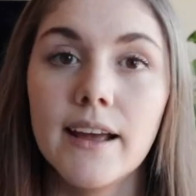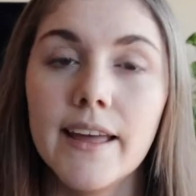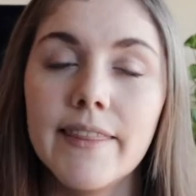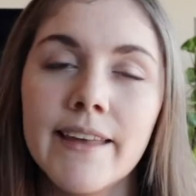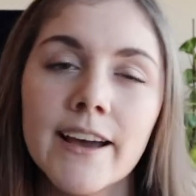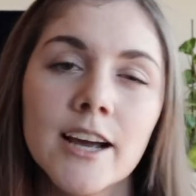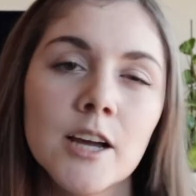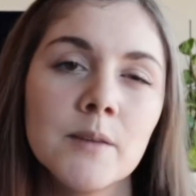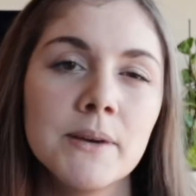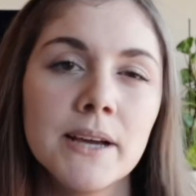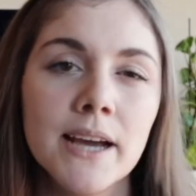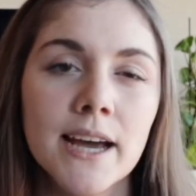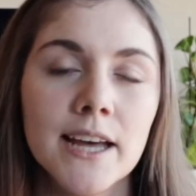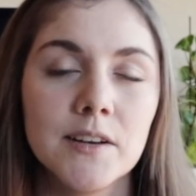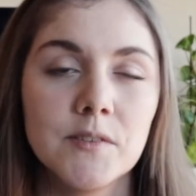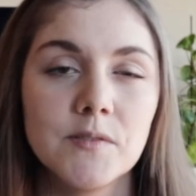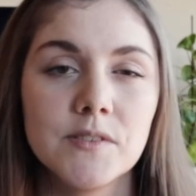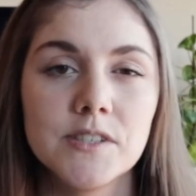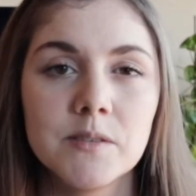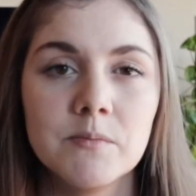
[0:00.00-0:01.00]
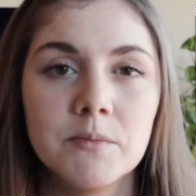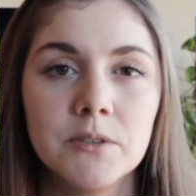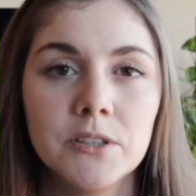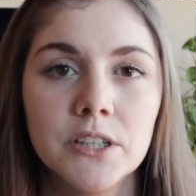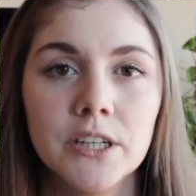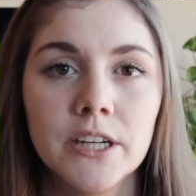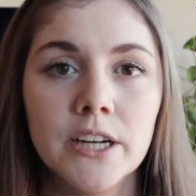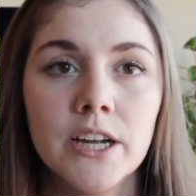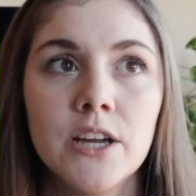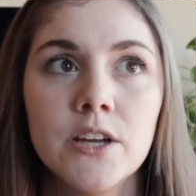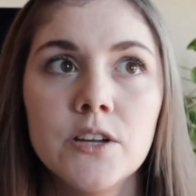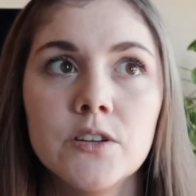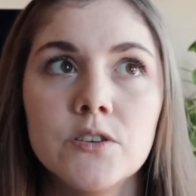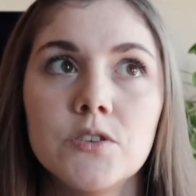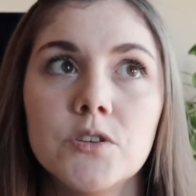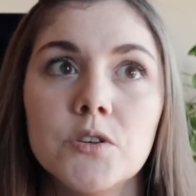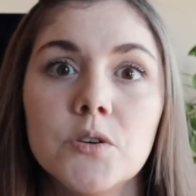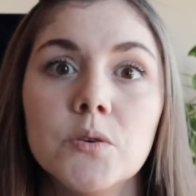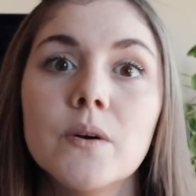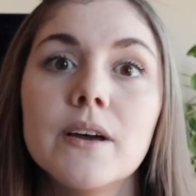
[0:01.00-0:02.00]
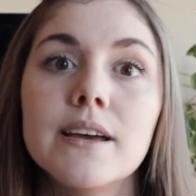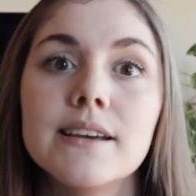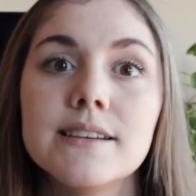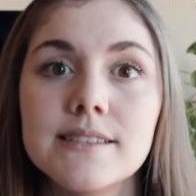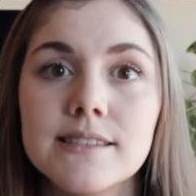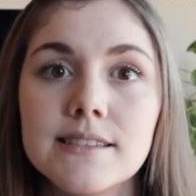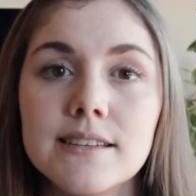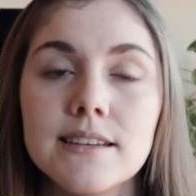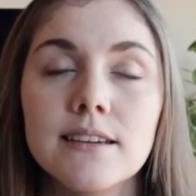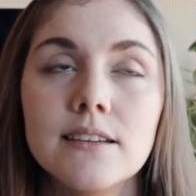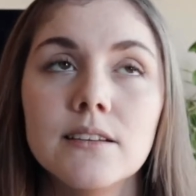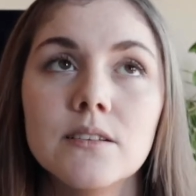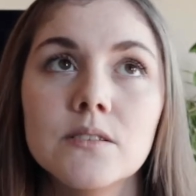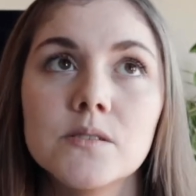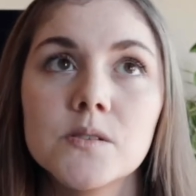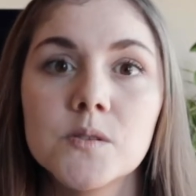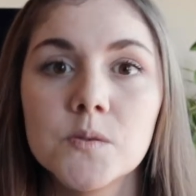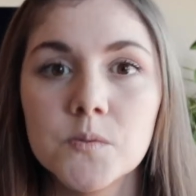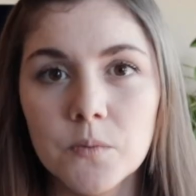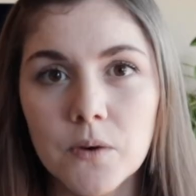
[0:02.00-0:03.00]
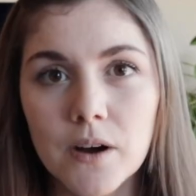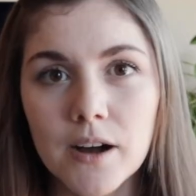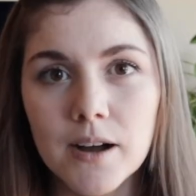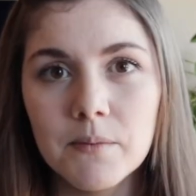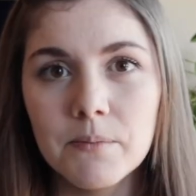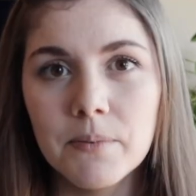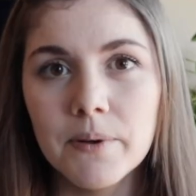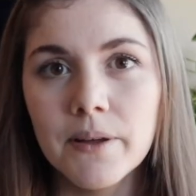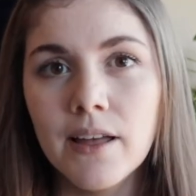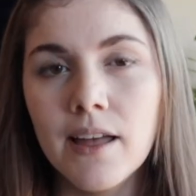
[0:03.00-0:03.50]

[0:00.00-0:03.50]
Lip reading: And that could be kind of similar to a seed swap.